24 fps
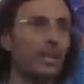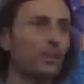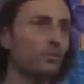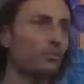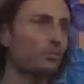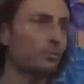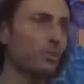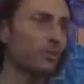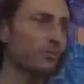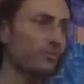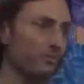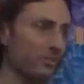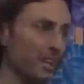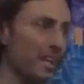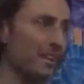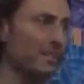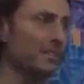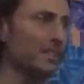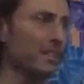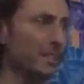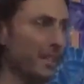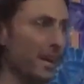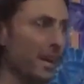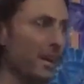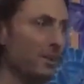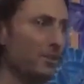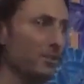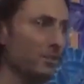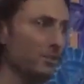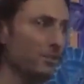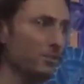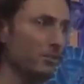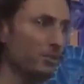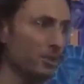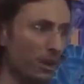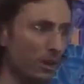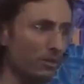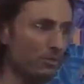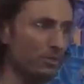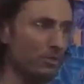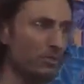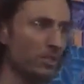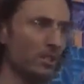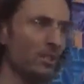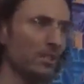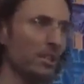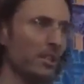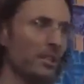It's reflecting at you
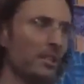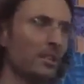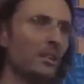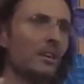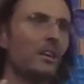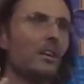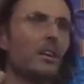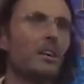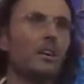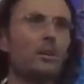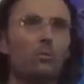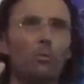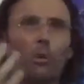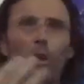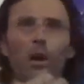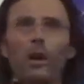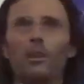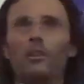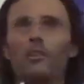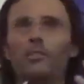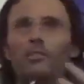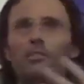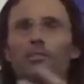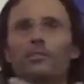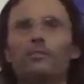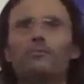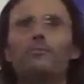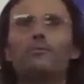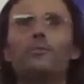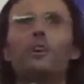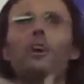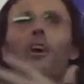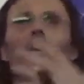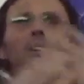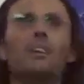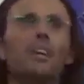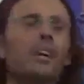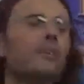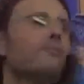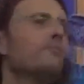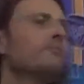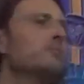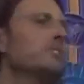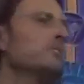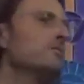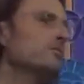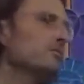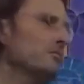constantly what you've got
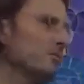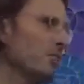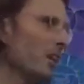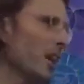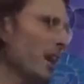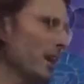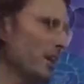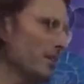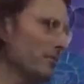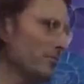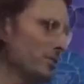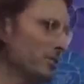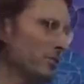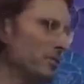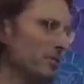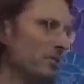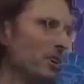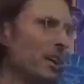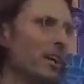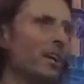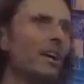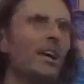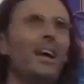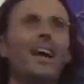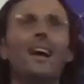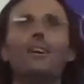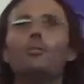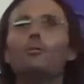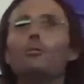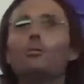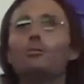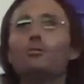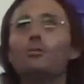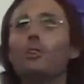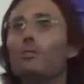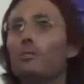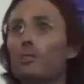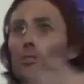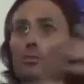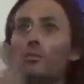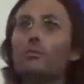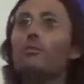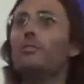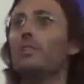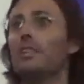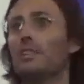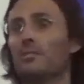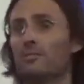left inside of you, and also the
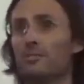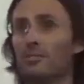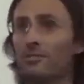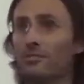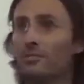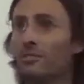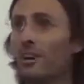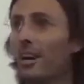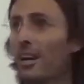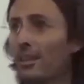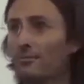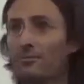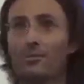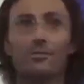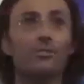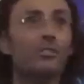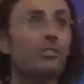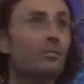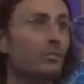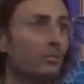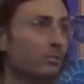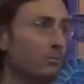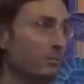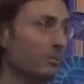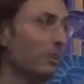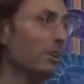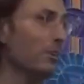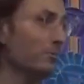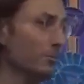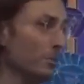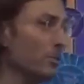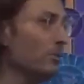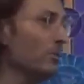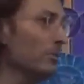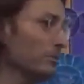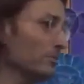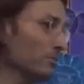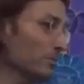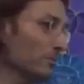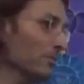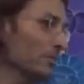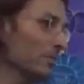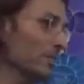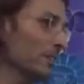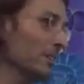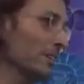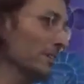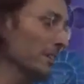good things inside of you too, of course,
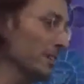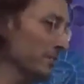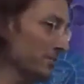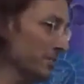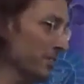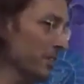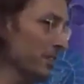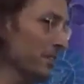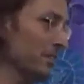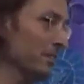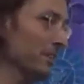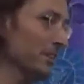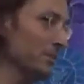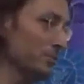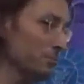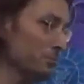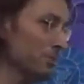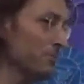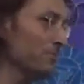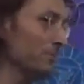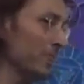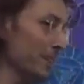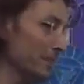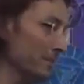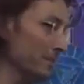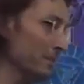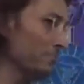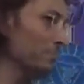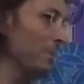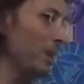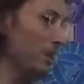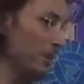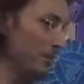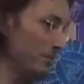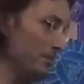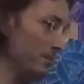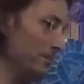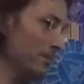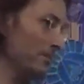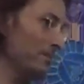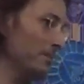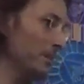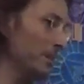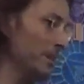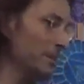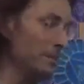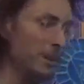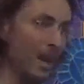isn't it? It's reflecting both
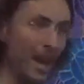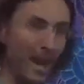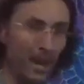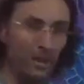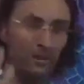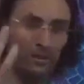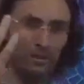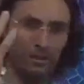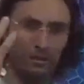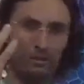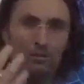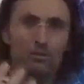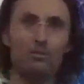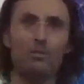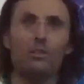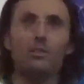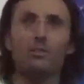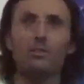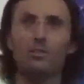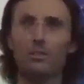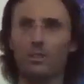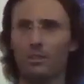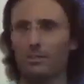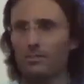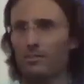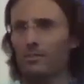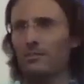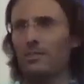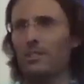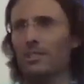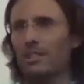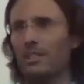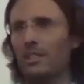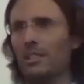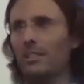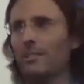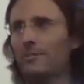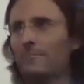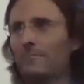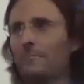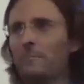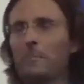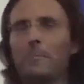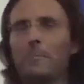at you constantly.